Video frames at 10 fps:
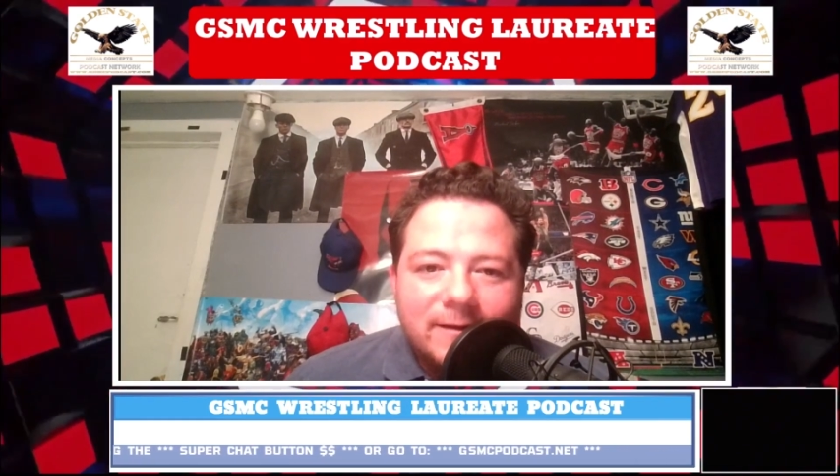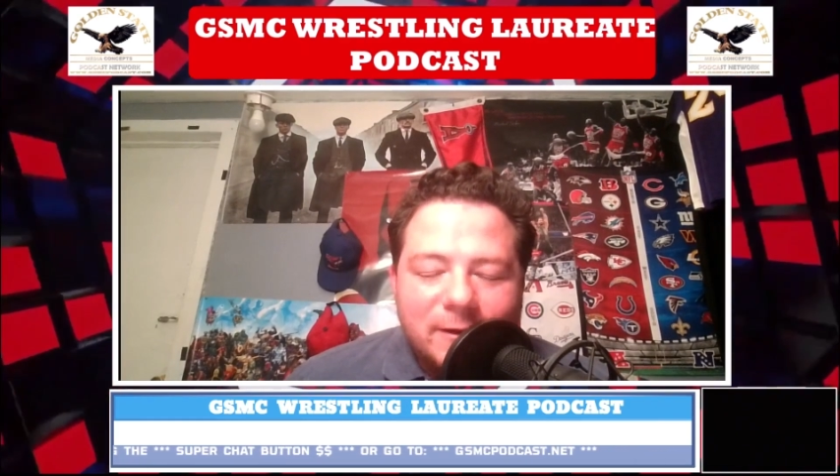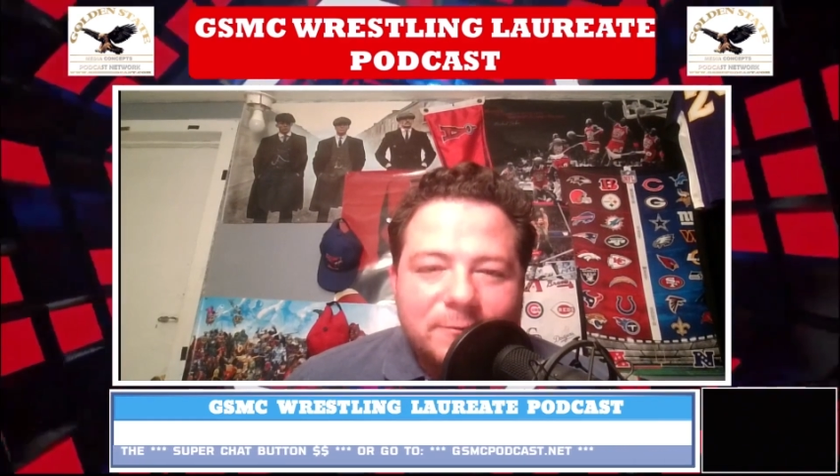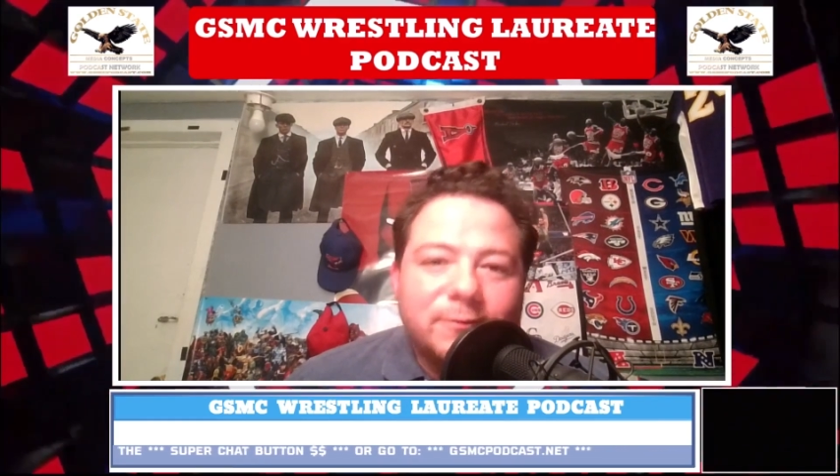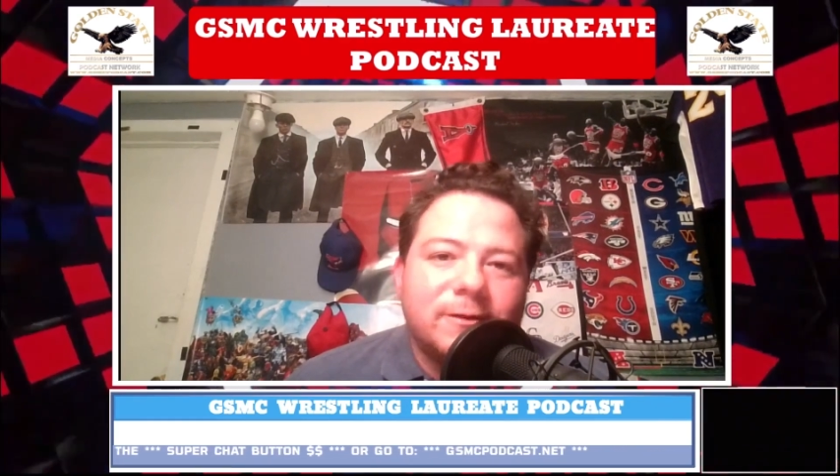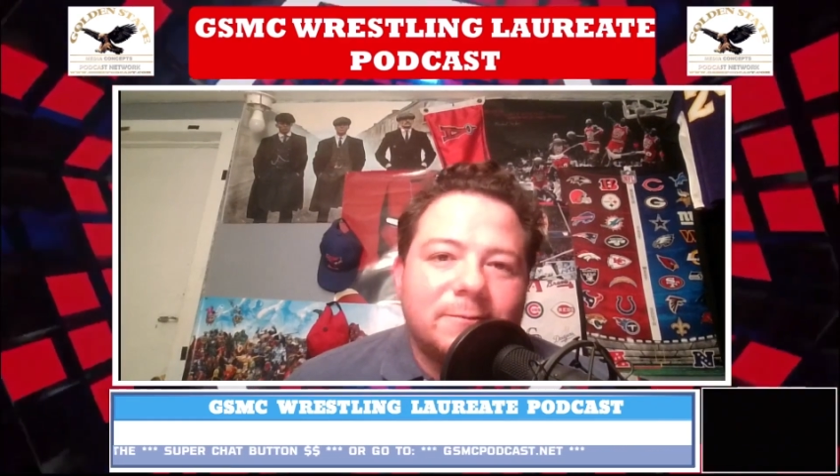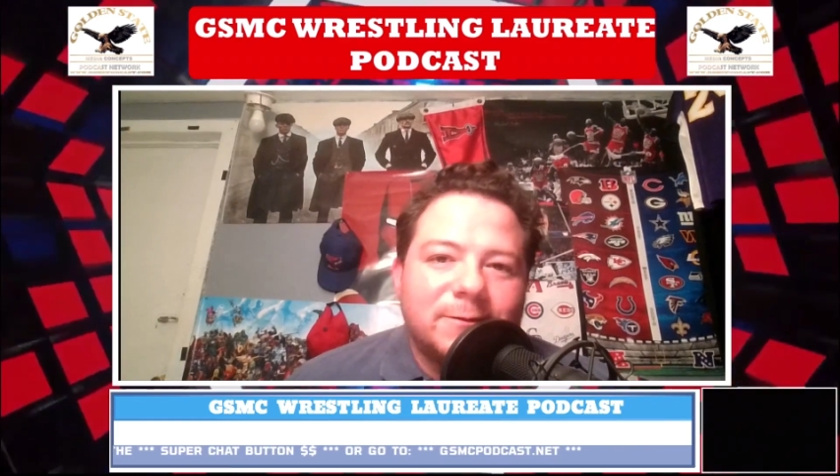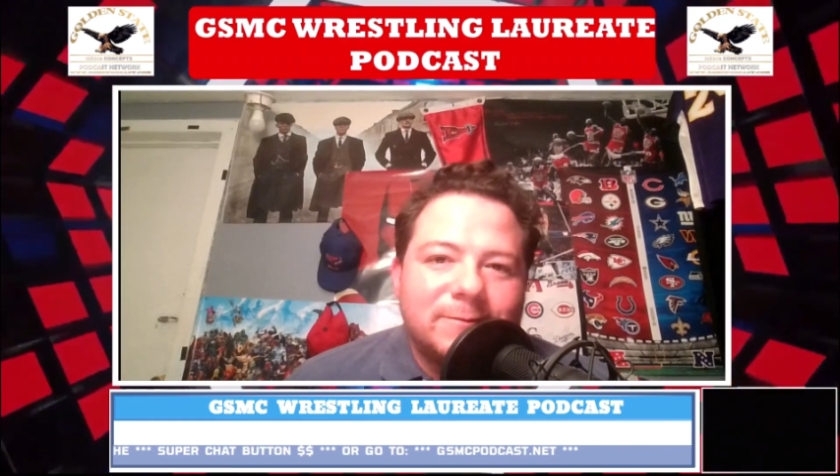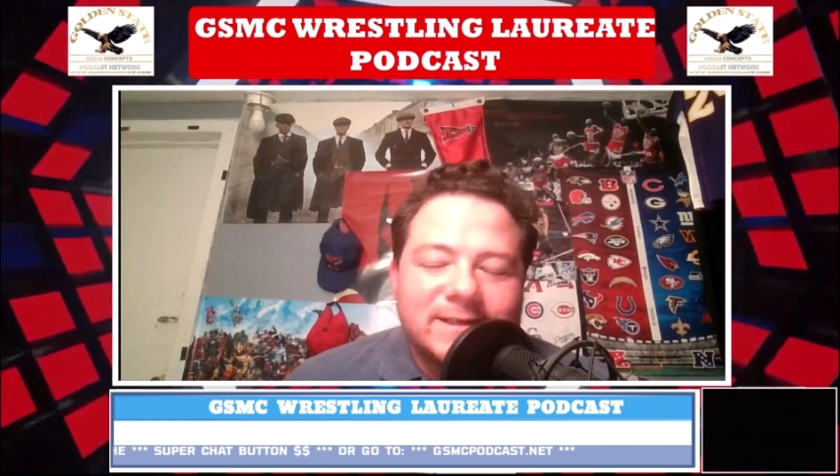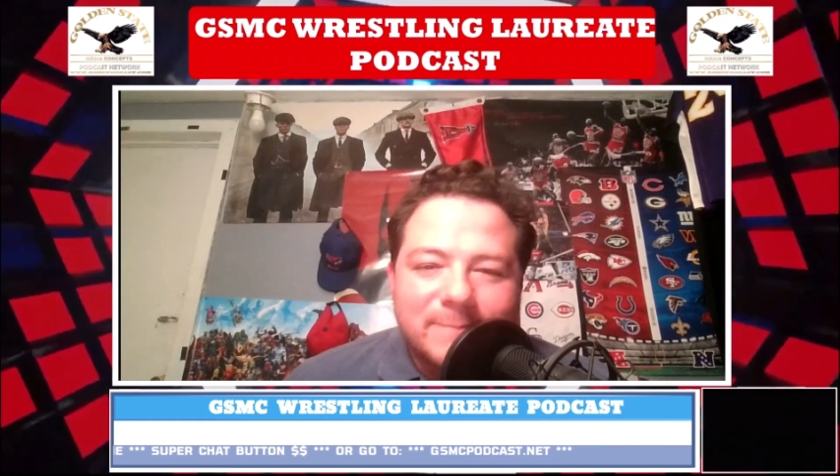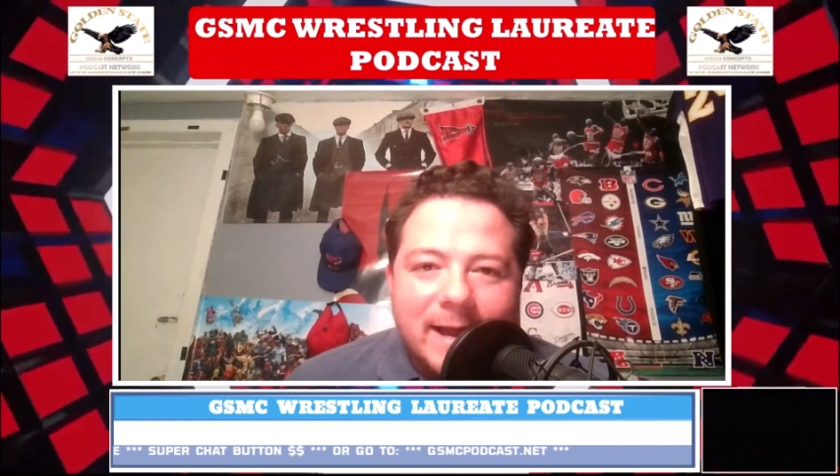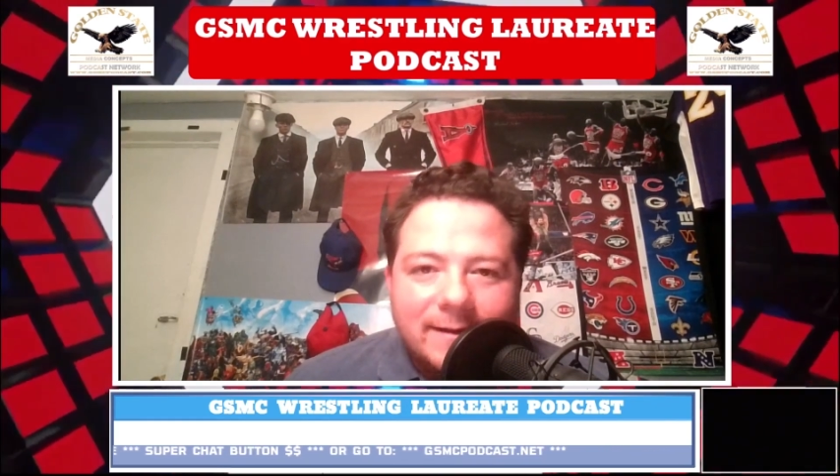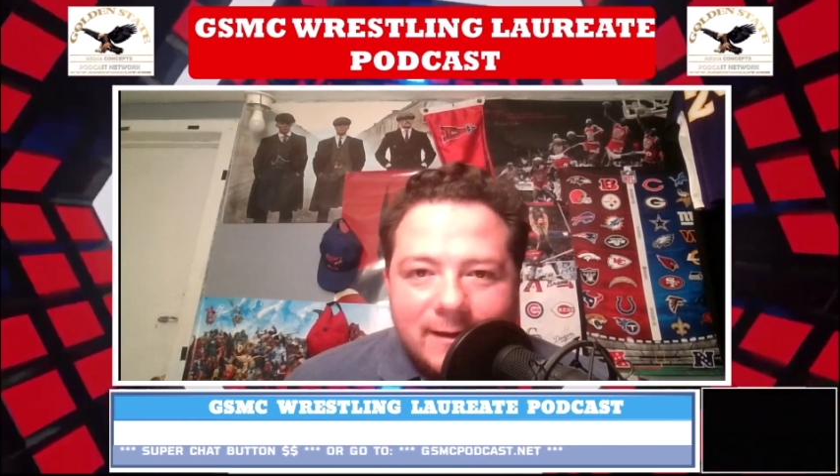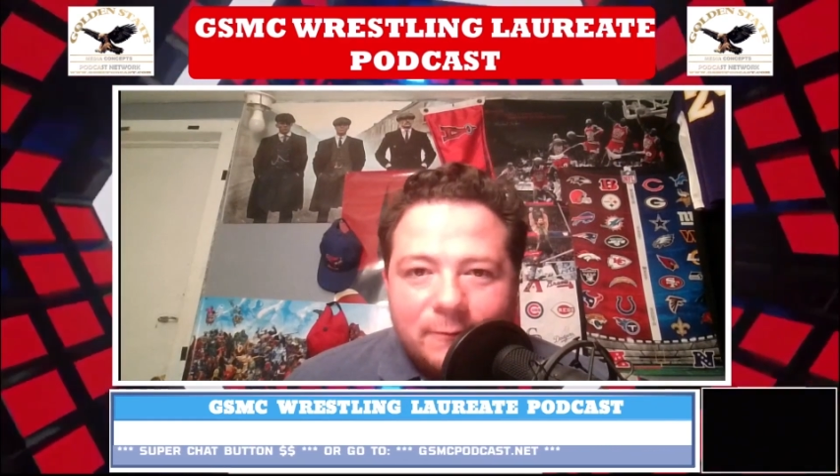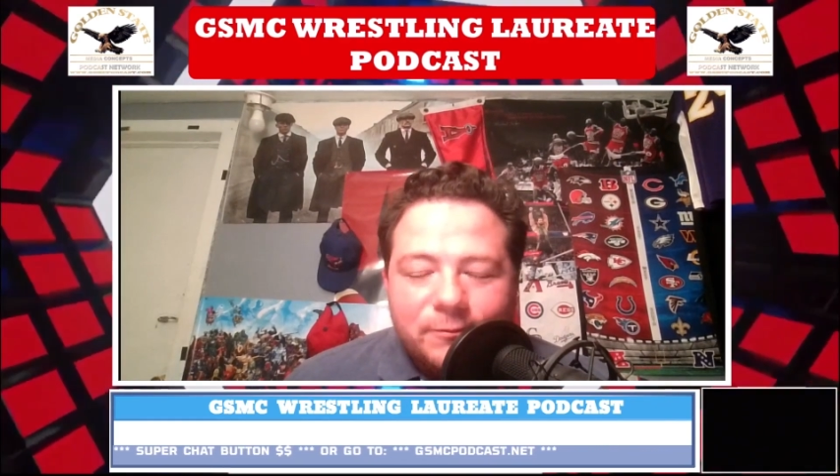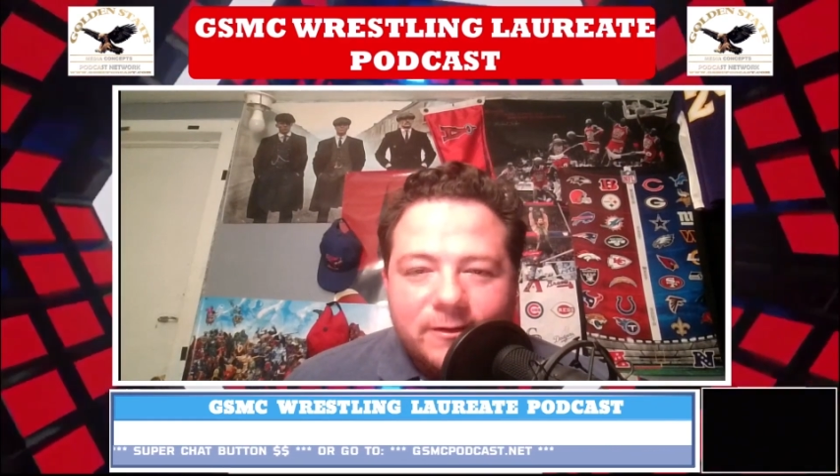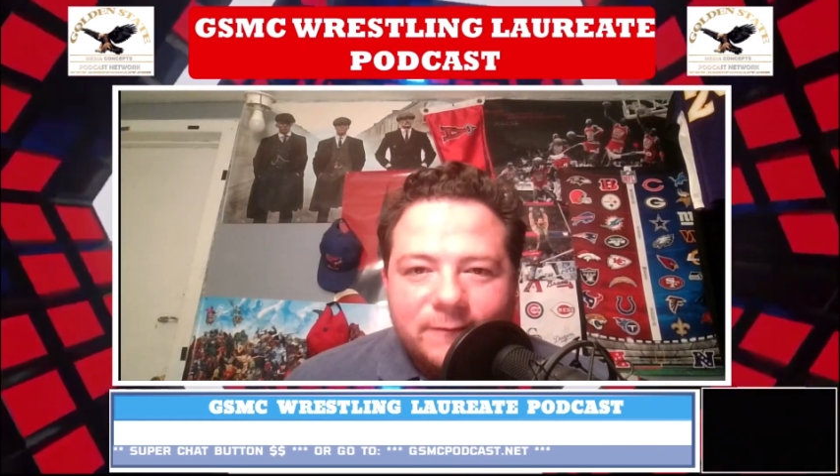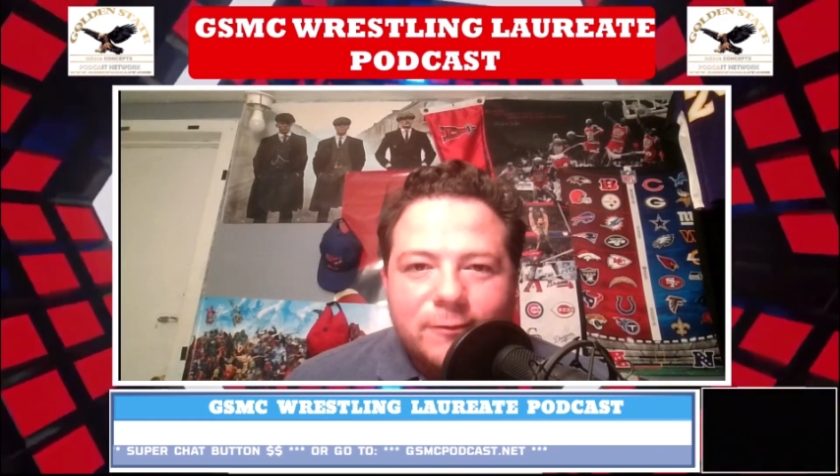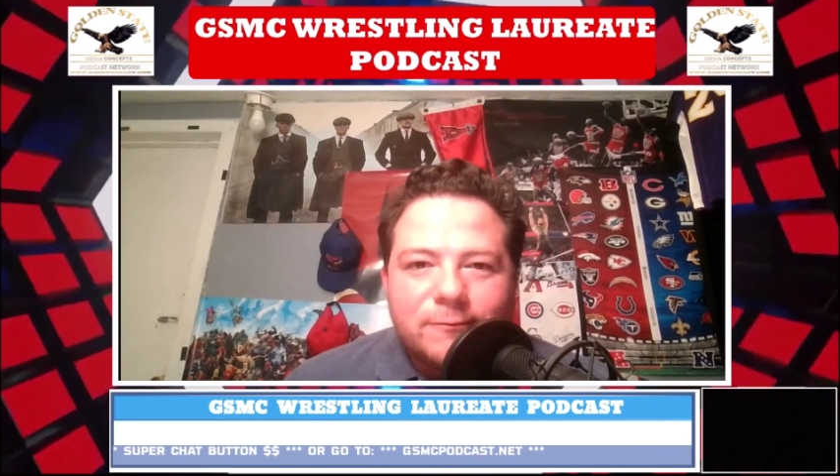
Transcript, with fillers: WWE SmackDown preview.